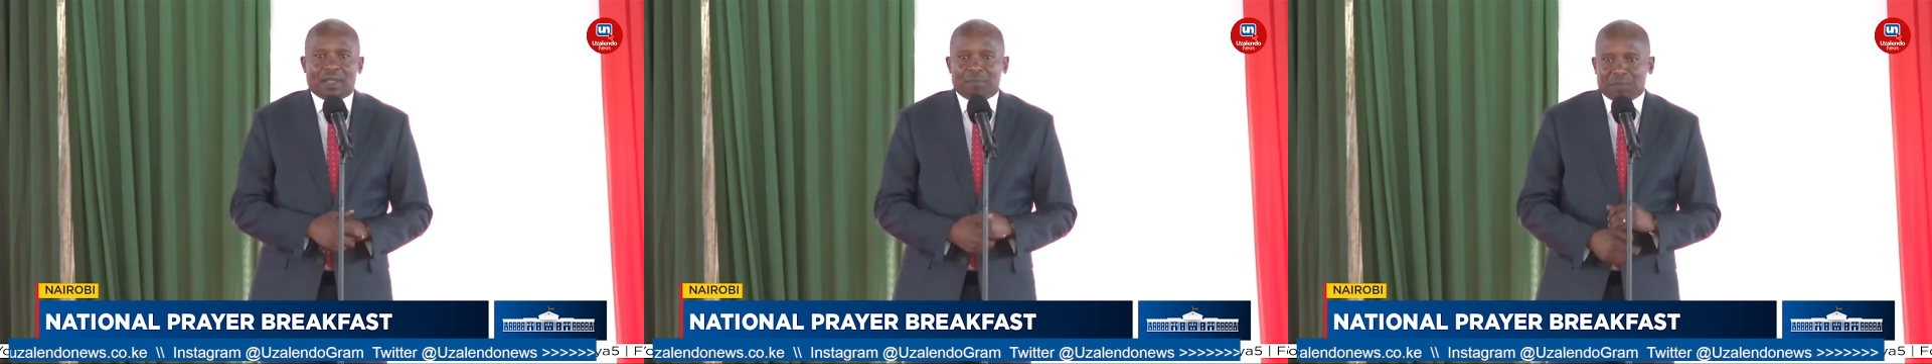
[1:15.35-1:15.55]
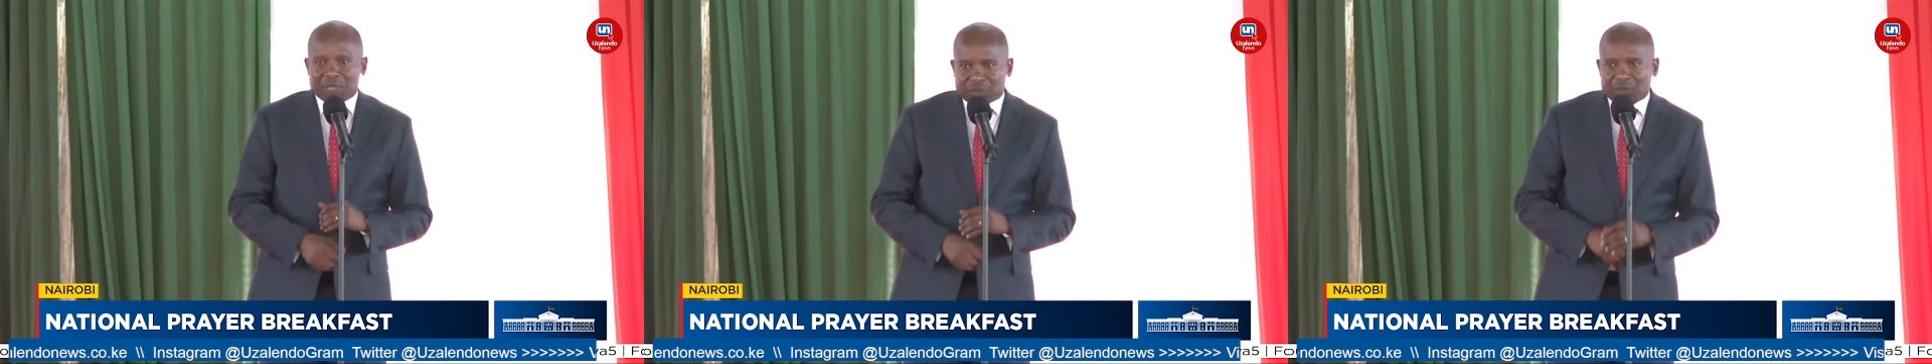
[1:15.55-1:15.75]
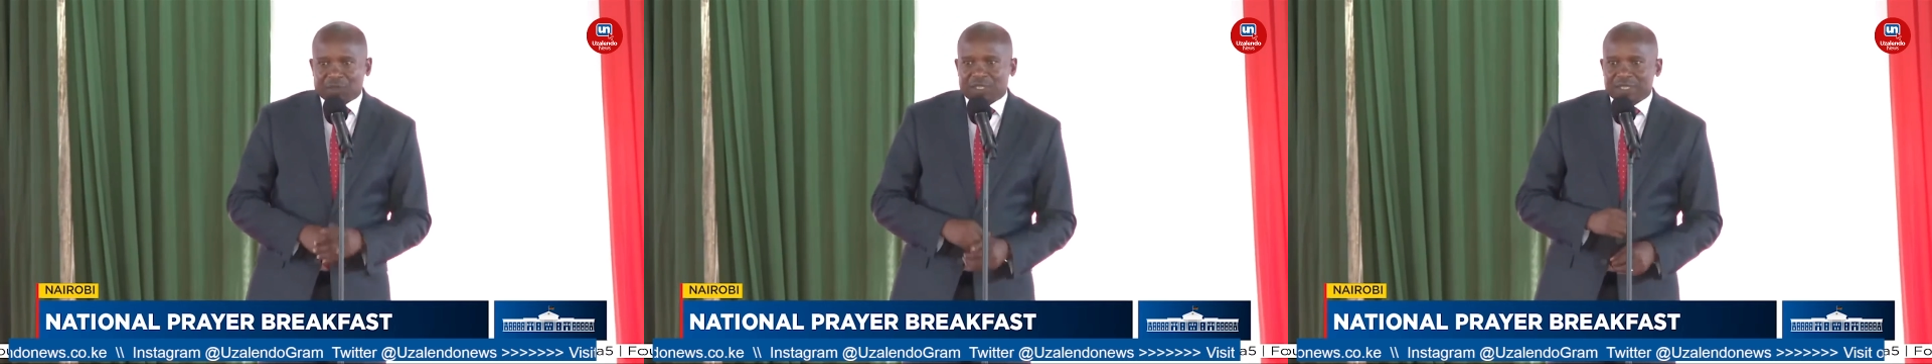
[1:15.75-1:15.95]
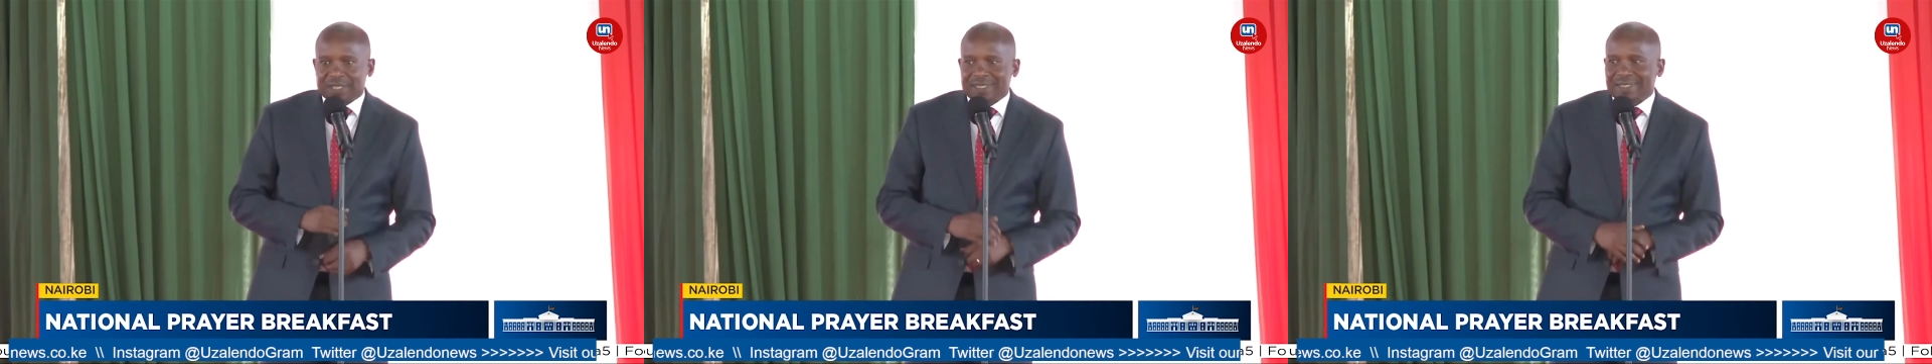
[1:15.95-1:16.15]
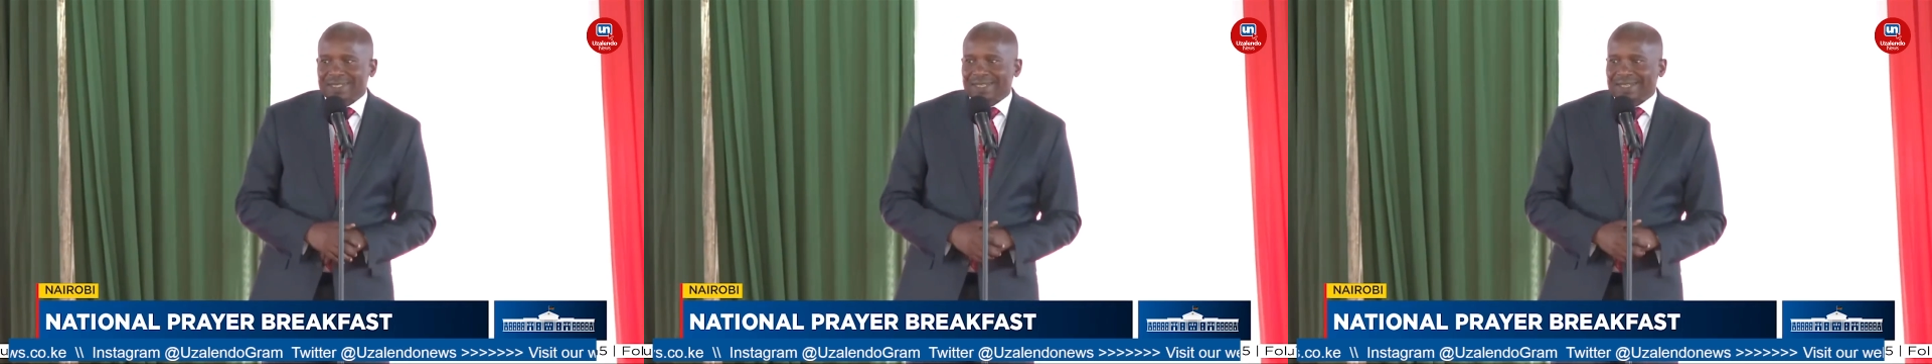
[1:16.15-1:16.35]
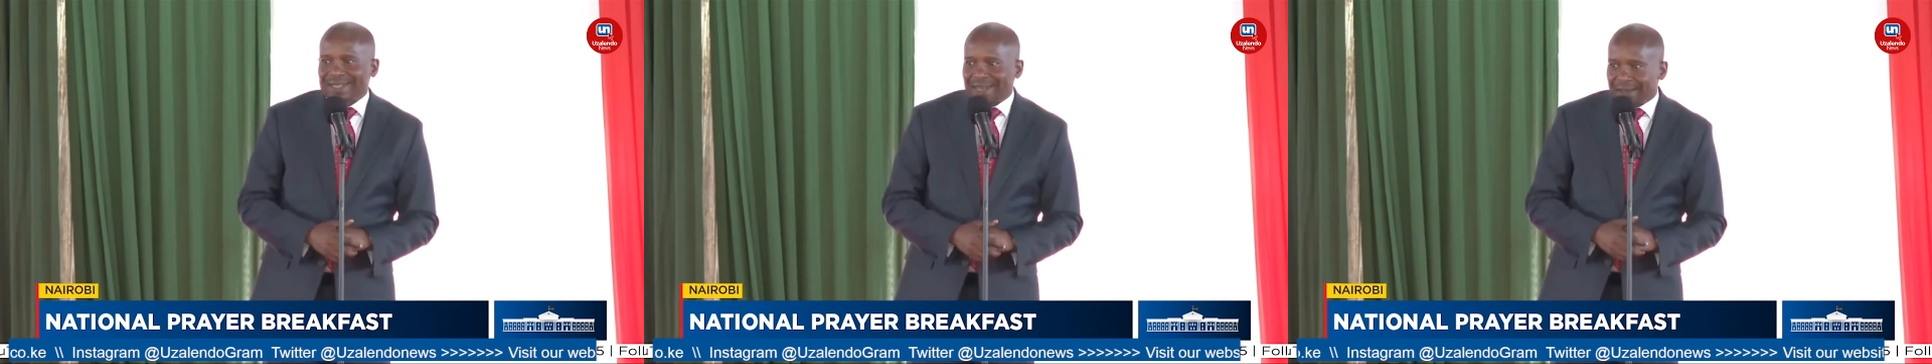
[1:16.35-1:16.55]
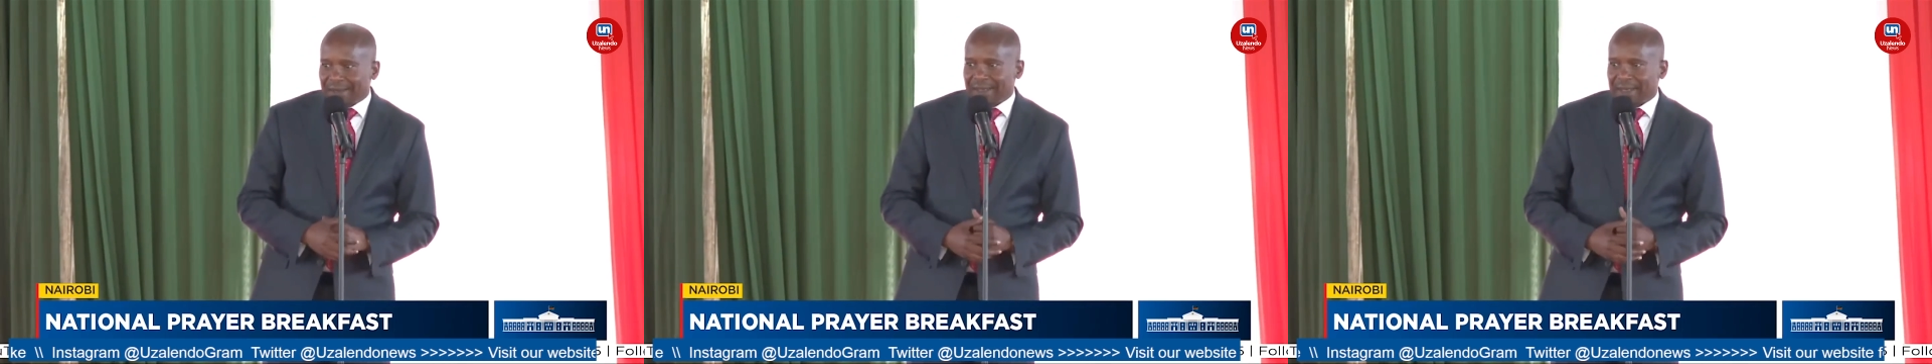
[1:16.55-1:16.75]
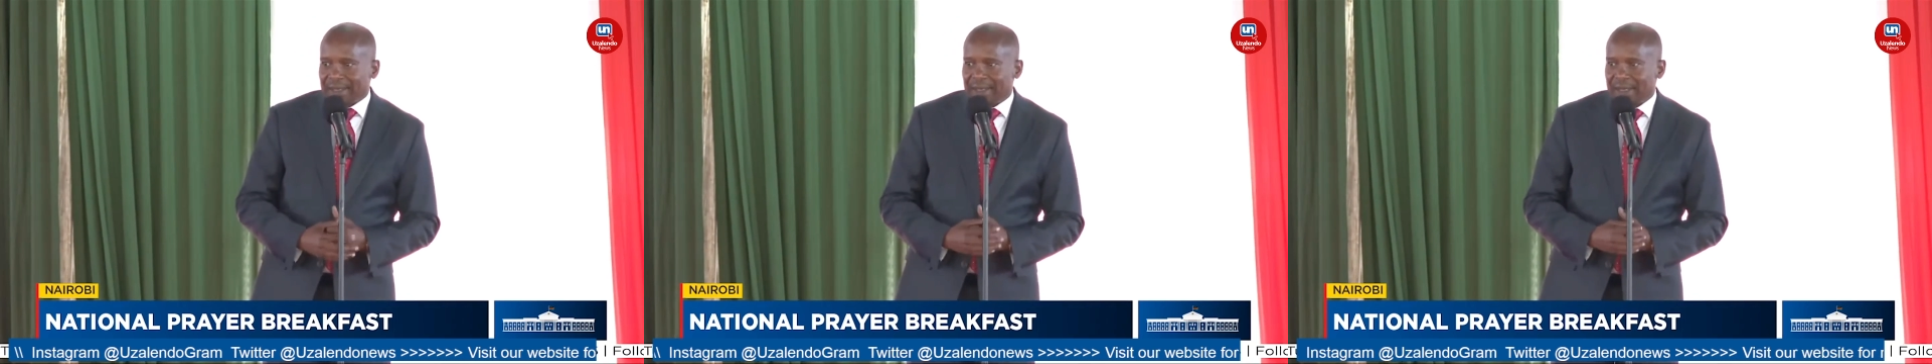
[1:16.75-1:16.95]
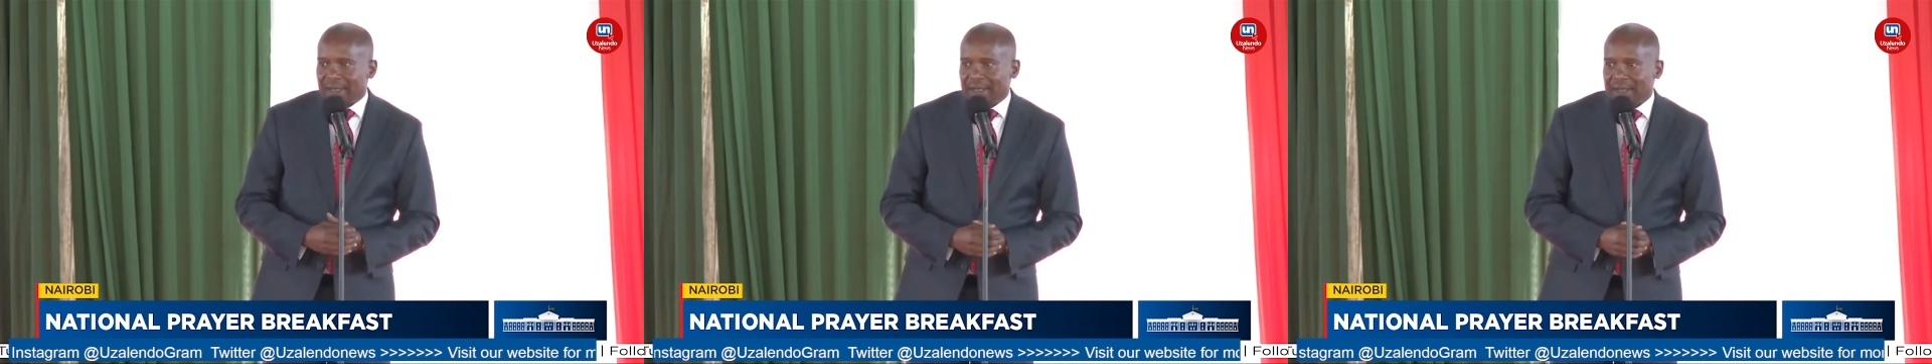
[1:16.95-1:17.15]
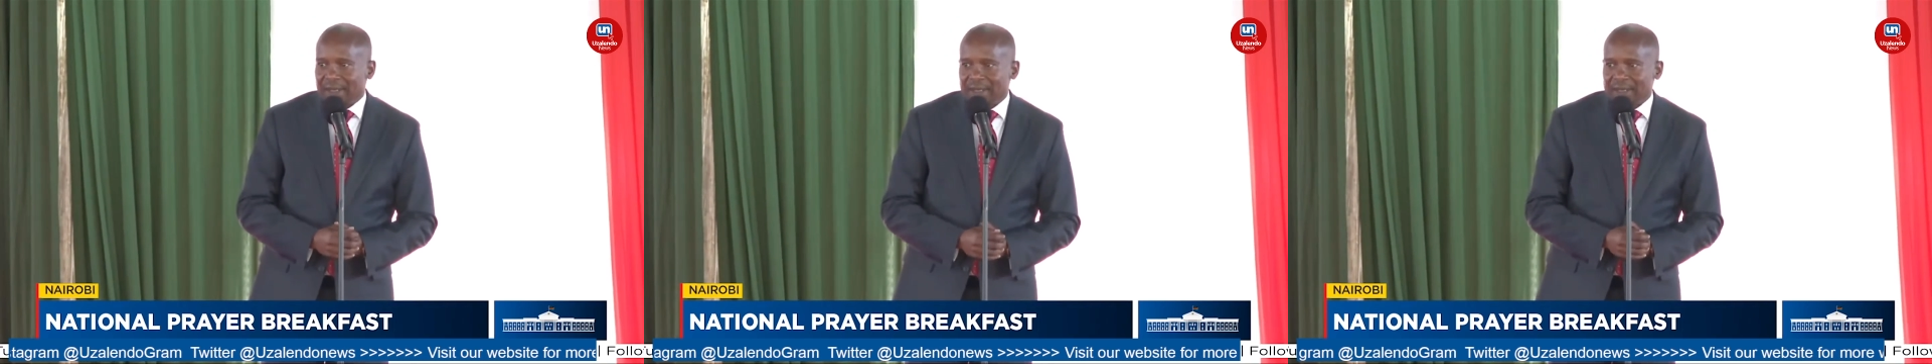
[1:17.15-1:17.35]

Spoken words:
a Methodist cleric,